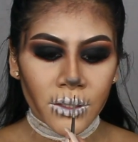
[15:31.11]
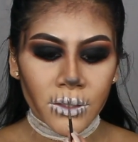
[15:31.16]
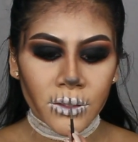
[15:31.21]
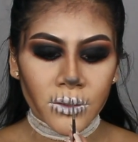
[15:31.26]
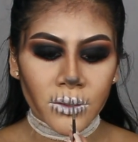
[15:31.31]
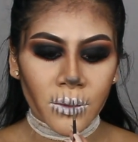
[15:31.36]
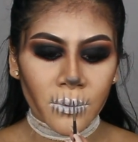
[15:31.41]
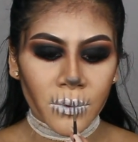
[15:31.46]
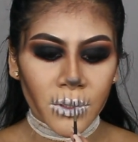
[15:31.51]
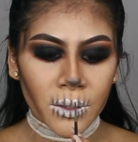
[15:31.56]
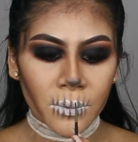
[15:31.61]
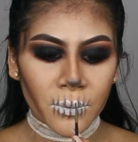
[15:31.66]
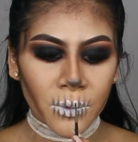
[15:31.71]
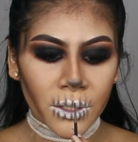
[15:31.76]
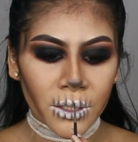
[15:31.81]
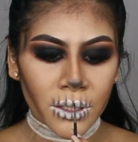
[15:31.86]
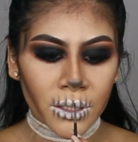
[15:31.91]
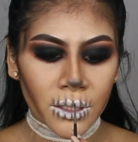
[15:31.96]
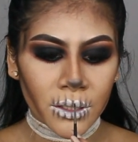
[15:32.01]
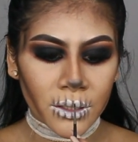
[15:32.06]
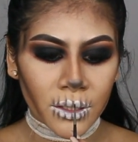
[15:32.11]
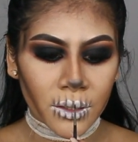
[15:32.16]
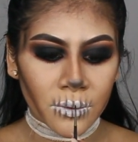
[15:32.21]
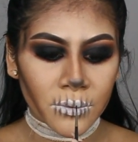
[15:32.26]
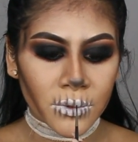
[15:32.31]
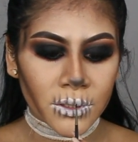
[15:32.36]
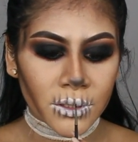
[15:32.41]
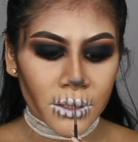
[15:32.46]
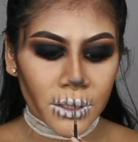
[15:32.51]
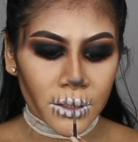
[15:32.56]
So I'm going to bring it
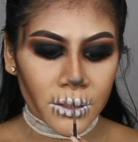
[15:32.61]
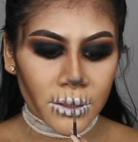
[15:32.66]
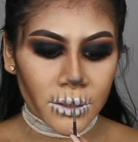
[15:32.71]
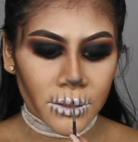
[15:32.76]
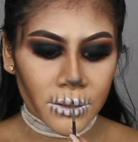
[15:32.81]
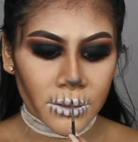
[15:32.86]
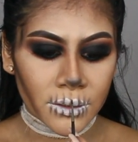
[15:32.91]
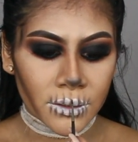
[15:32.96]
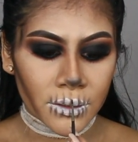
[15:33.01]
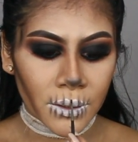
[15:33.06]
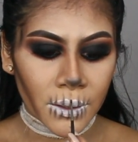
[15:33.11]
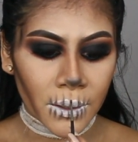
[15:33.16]
downwards like this.